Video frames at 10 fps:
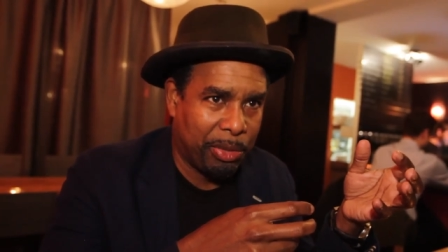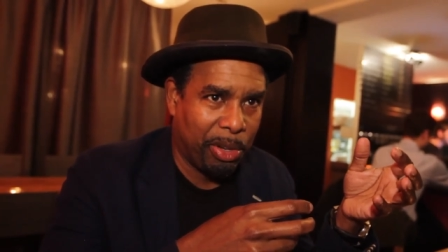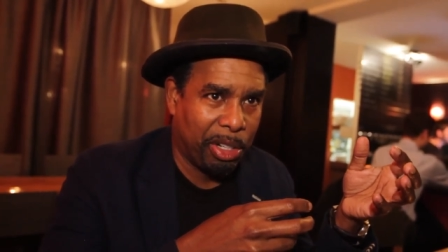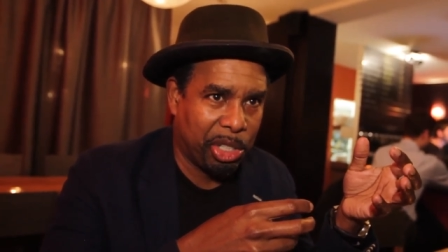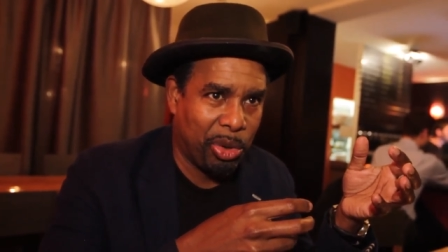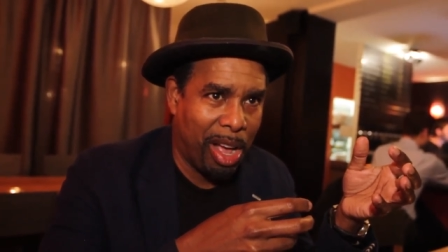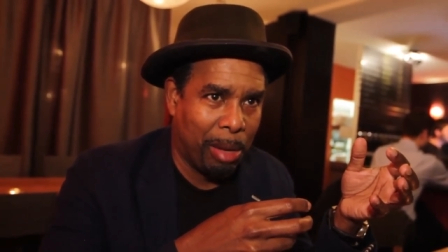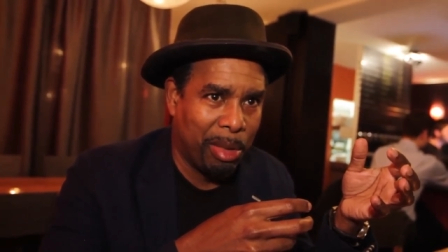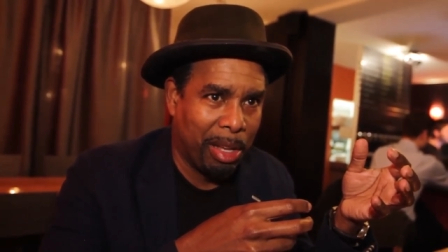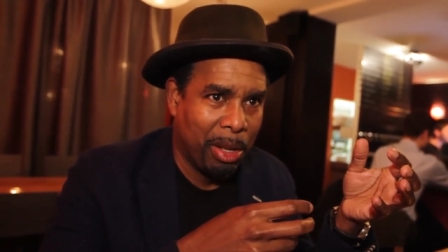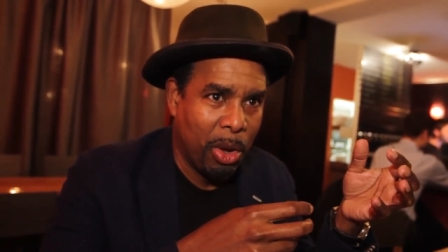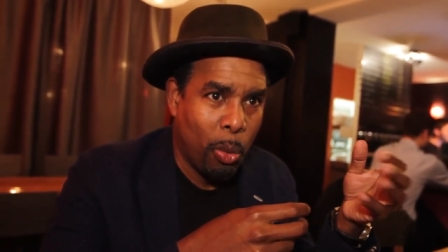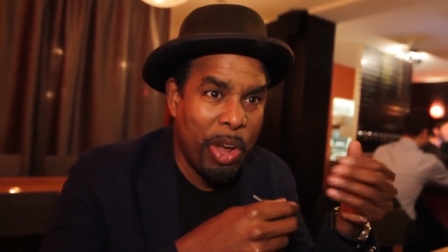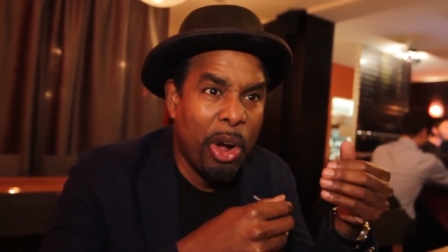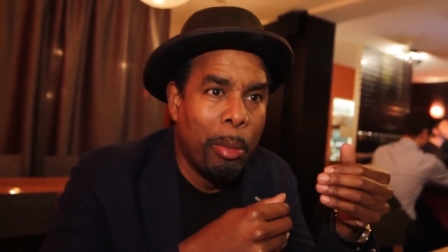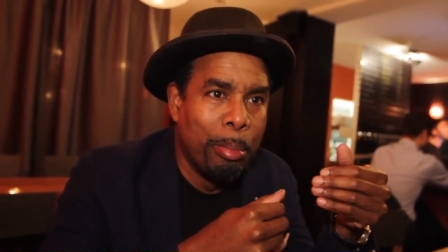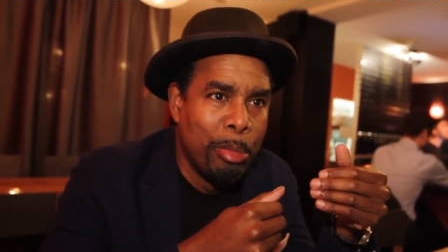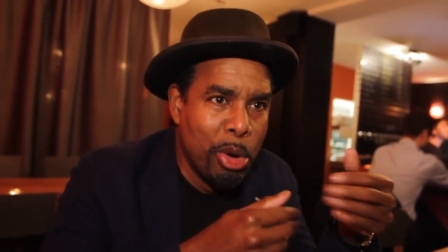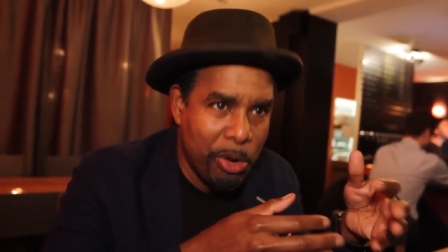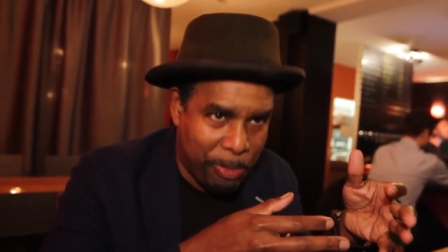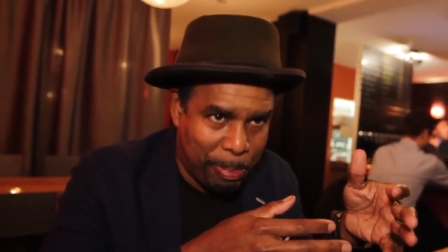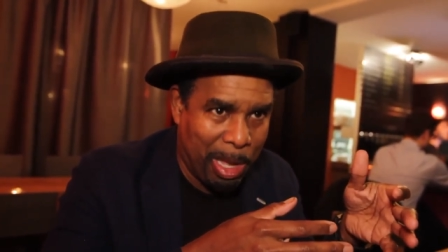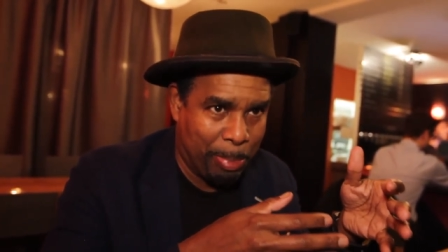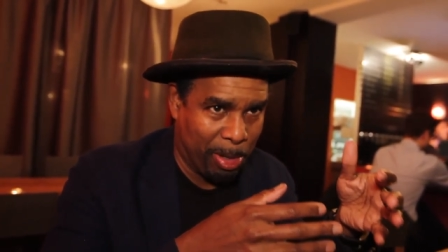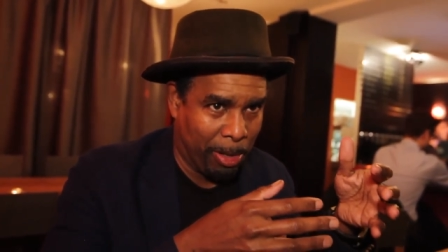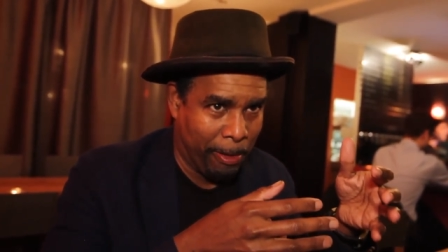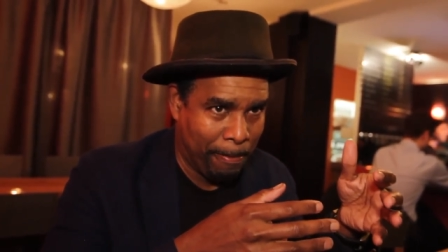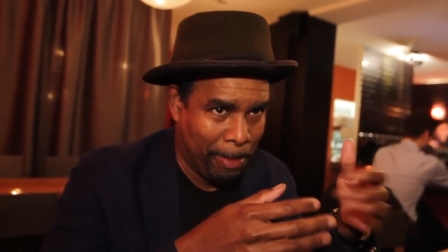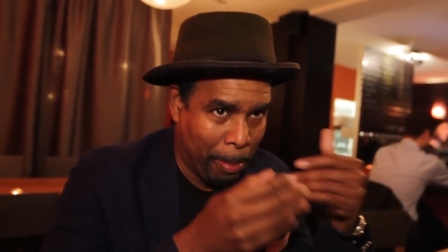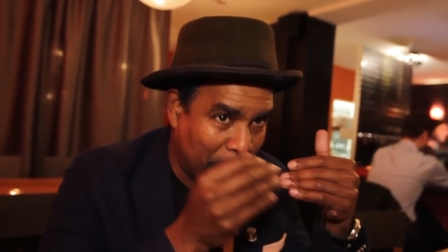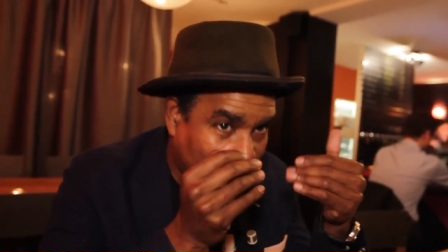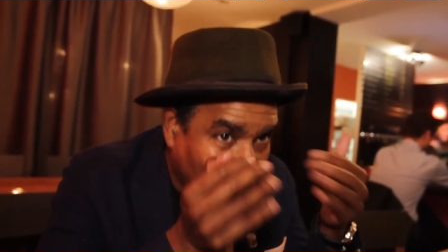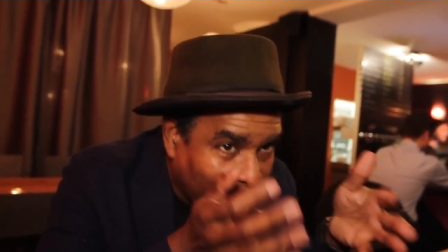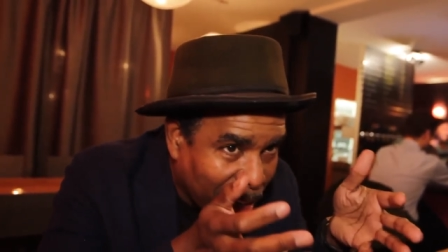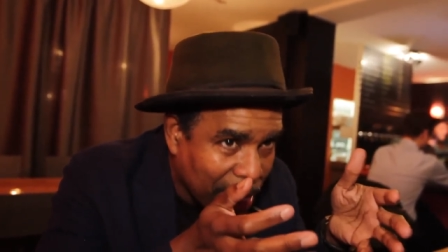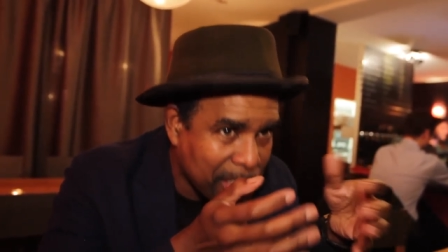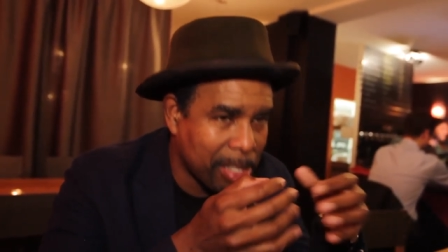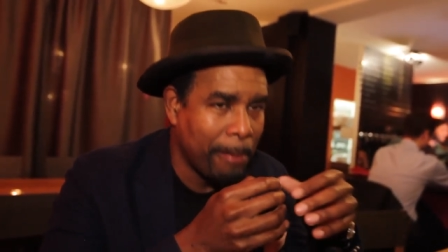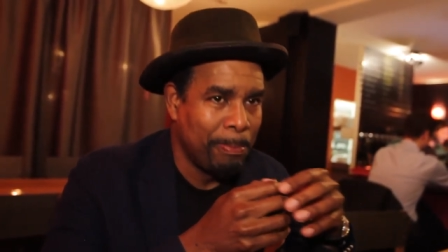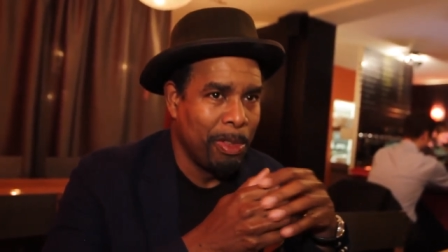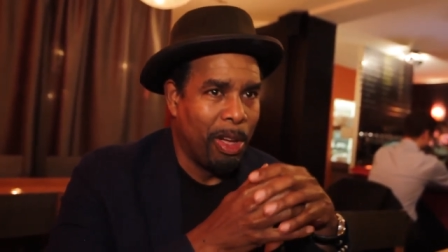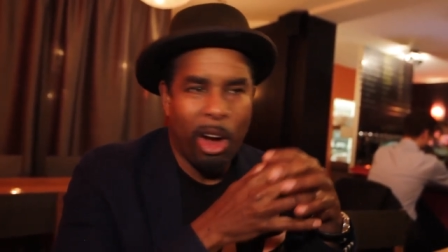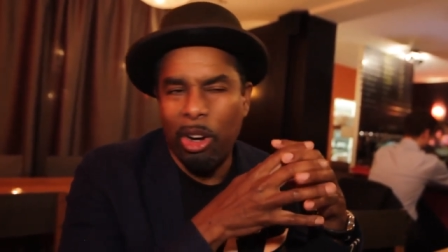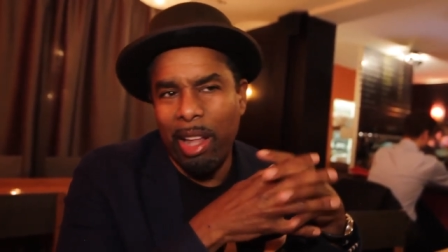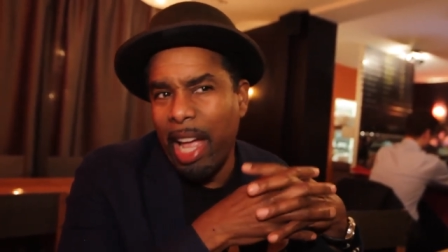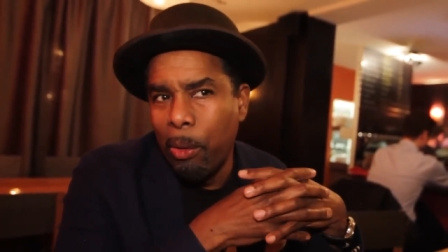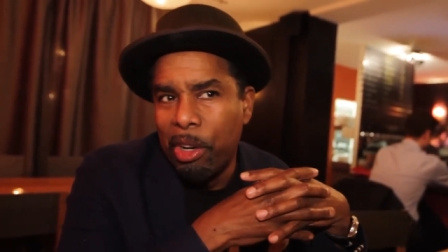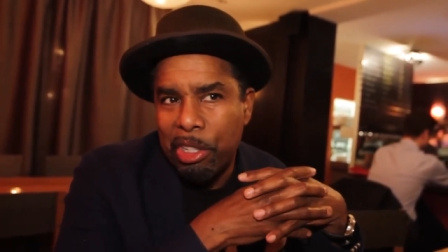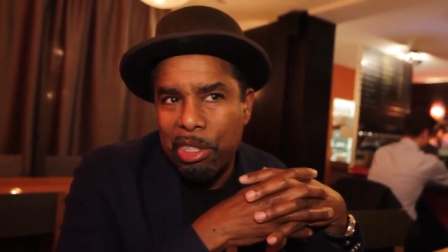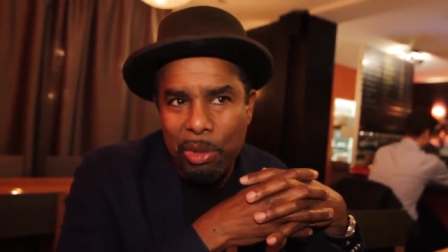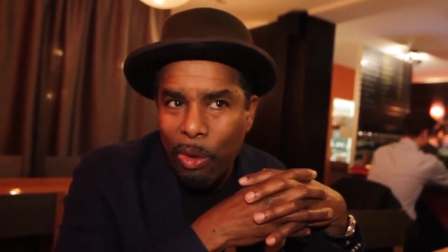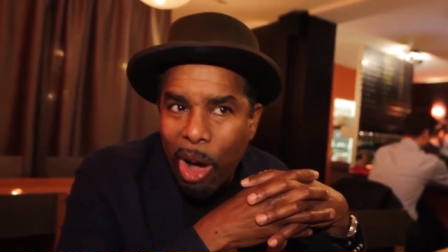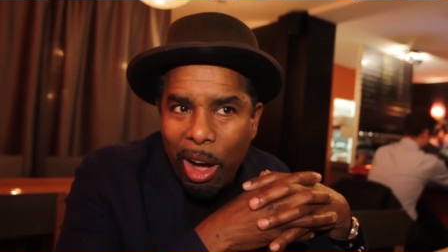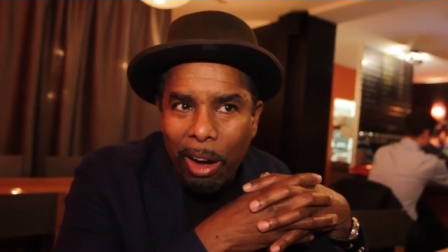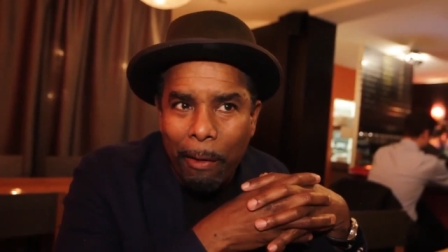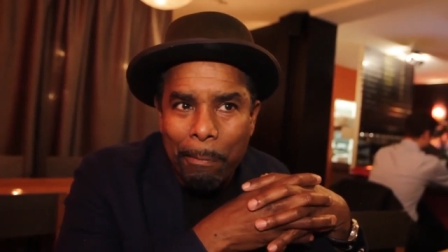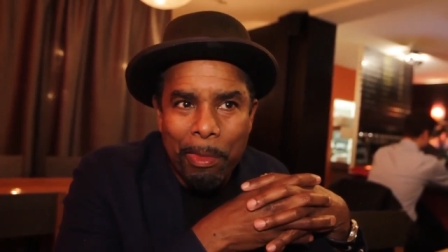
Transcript: for gastronomy. We don't move people because our language is wrong.